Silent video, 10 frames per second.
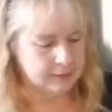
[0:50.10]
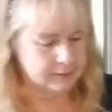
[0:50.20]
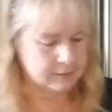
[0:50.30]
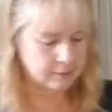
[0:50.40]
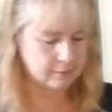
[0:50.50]

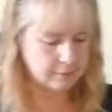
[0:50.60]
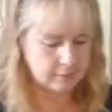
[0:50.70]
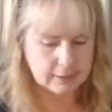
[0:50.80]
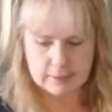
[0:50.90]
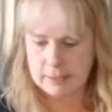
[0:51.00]
So
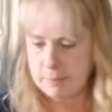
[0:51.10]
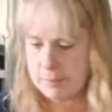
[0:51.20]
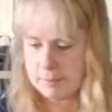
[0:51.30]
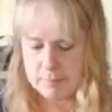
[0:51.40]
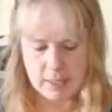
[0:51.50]
get a cup
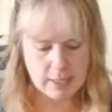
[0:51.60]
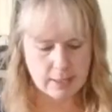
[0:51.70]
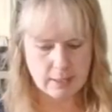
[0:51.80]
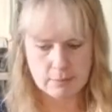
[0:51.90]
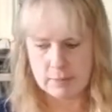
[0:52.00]
of
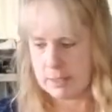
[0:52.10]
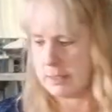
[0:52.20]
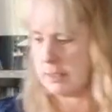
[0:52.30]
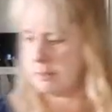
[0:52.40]
mayo. I need